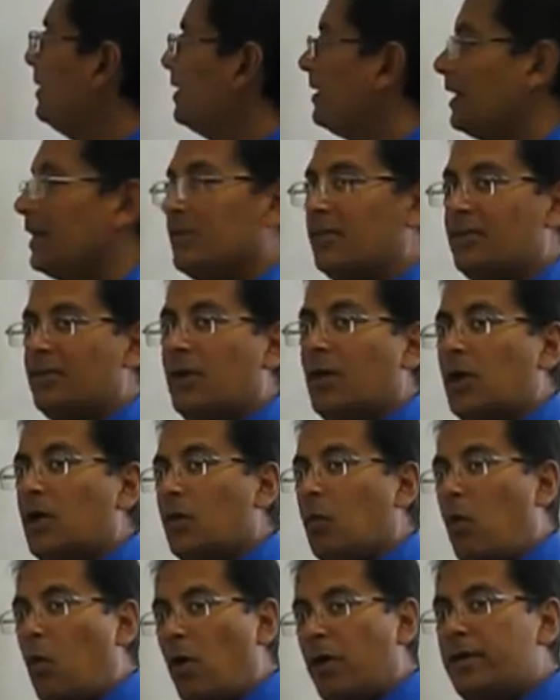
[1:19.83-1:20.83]
that's
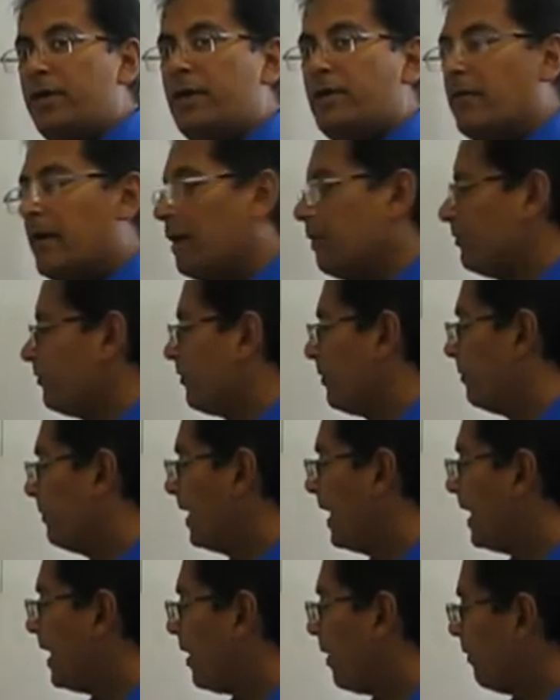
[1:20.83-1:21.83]
1 year out from
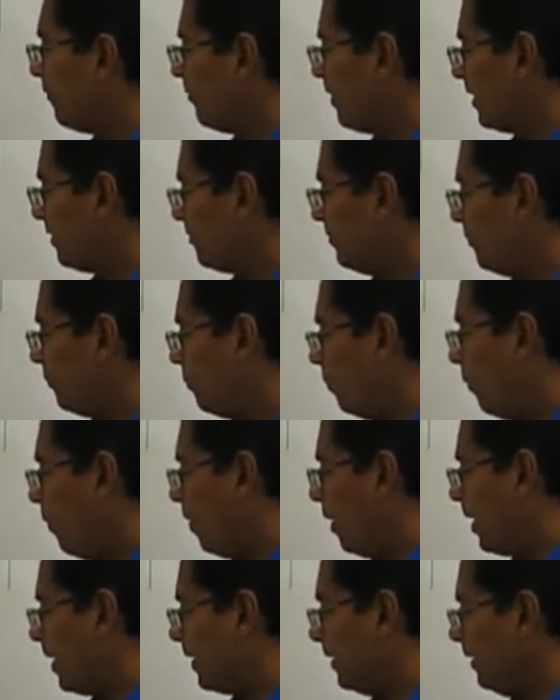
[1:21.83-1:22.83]
now. If X is
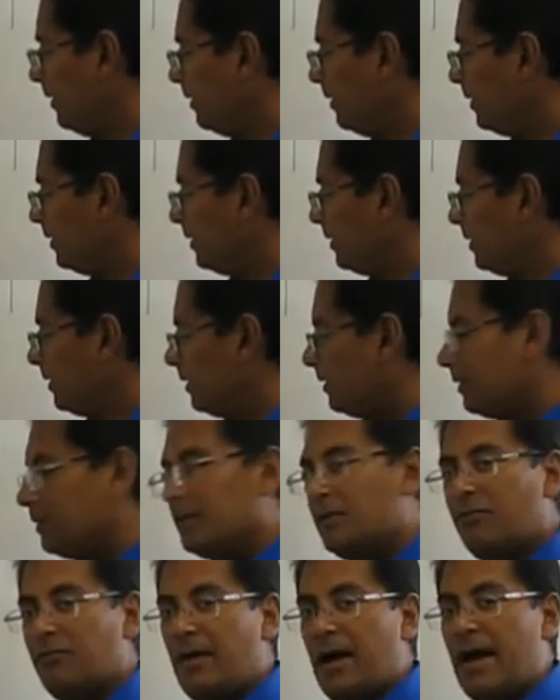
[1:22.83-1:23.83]
1,
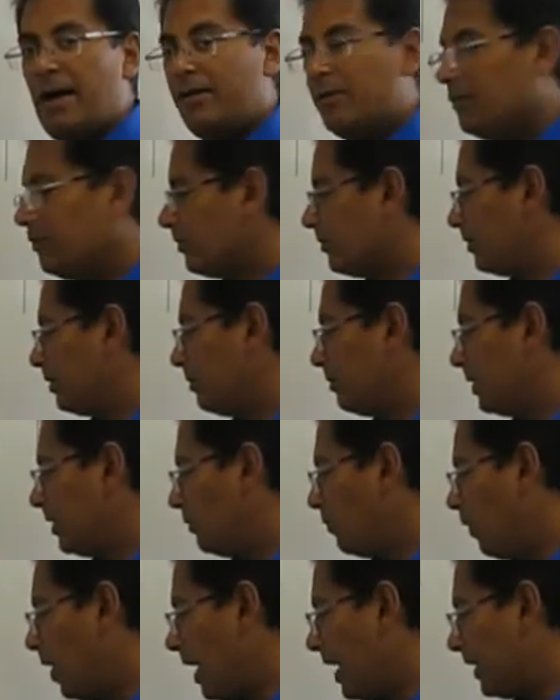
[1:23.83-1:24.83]
the value is going to
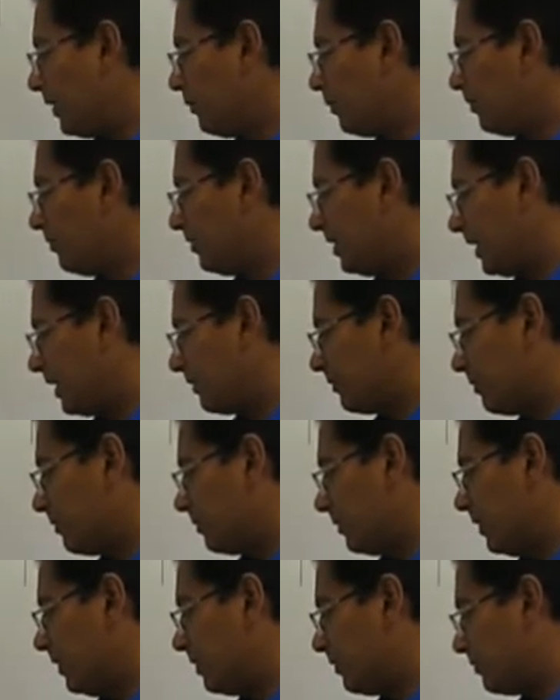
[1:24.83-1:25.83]
be Y equals negative
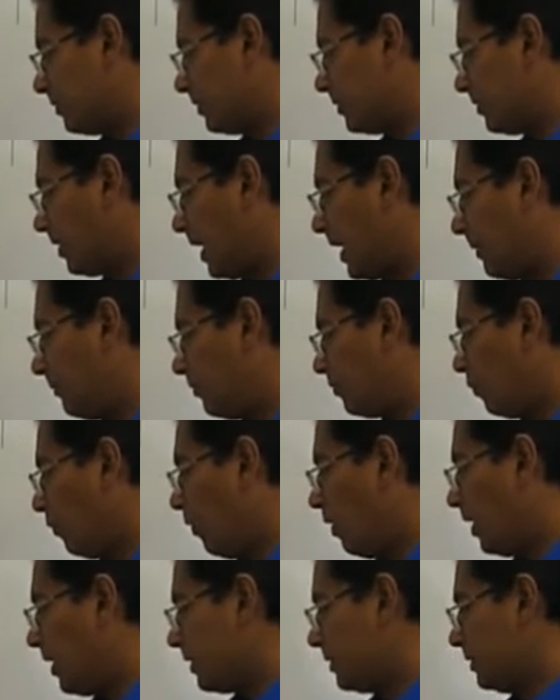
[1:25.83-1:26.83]
300 times
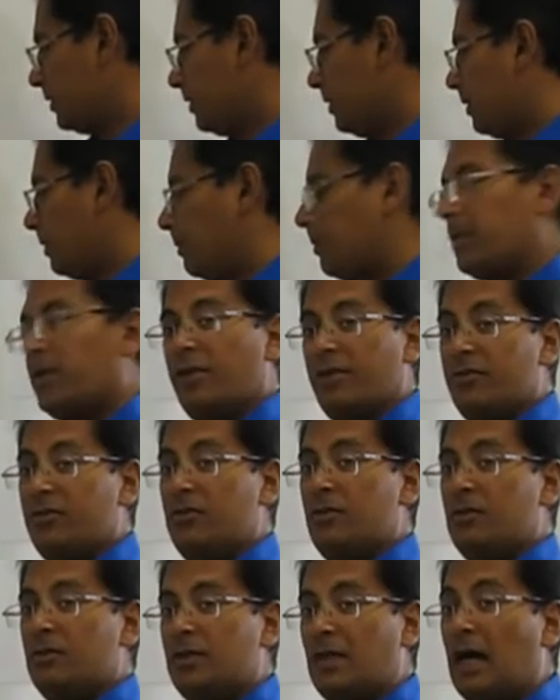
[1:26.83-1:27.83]
1 plus
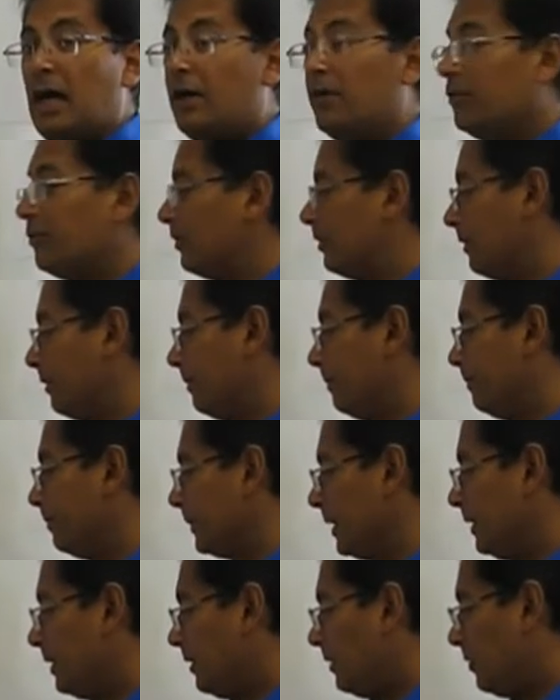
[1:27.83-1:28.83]
2,000.
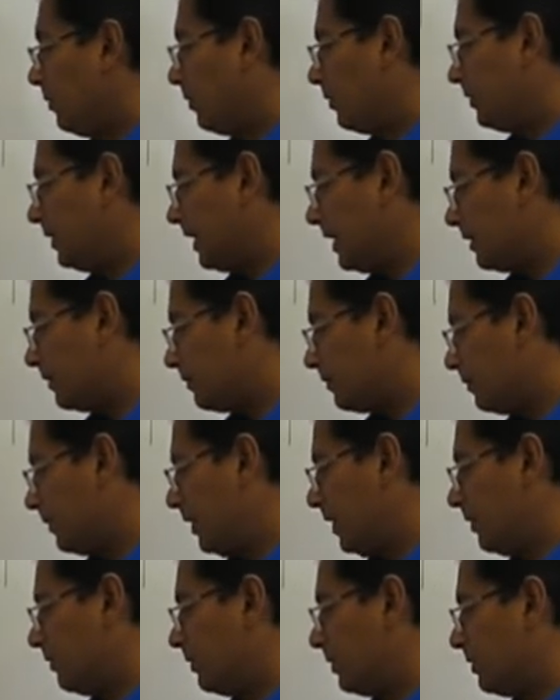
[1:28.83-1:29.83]
Well, negative
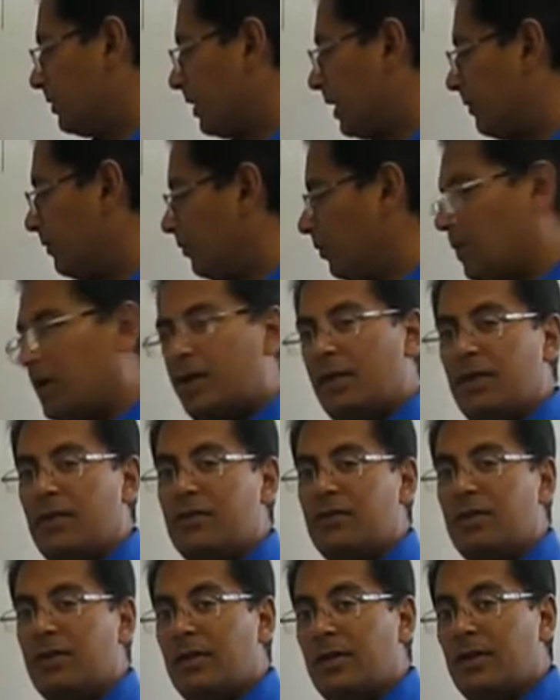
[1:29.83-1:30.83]
300 times 1
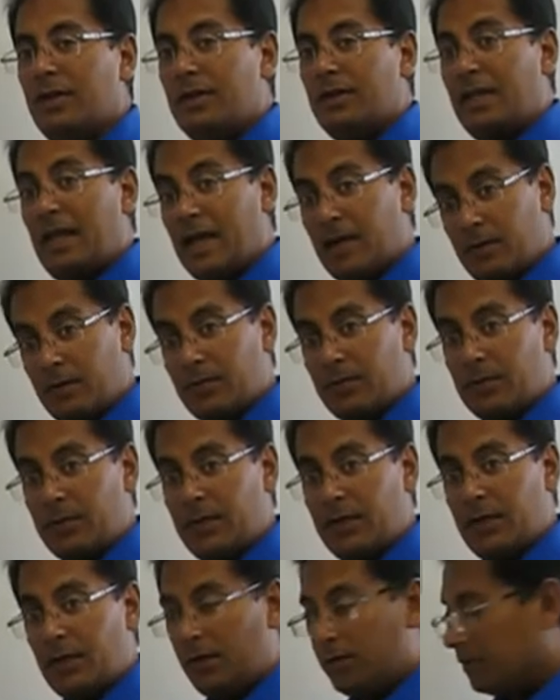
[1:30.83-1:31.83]
is negative
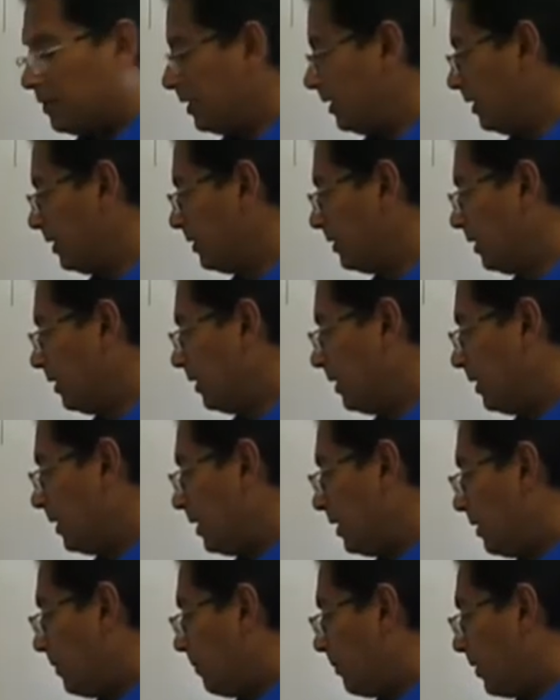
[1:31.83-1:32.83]
300,
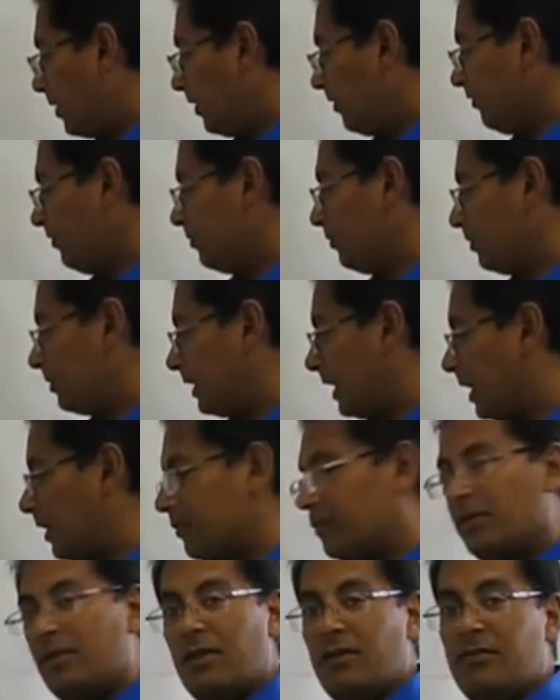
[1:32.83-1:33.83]
plus
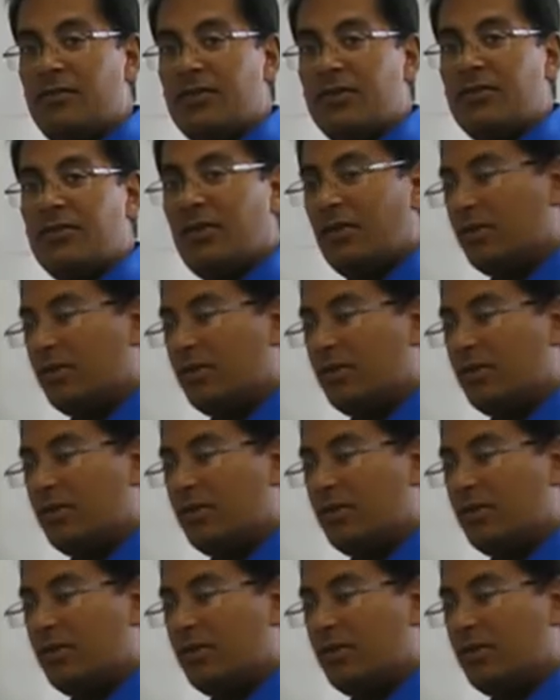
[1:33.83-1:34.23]
2,000 gives us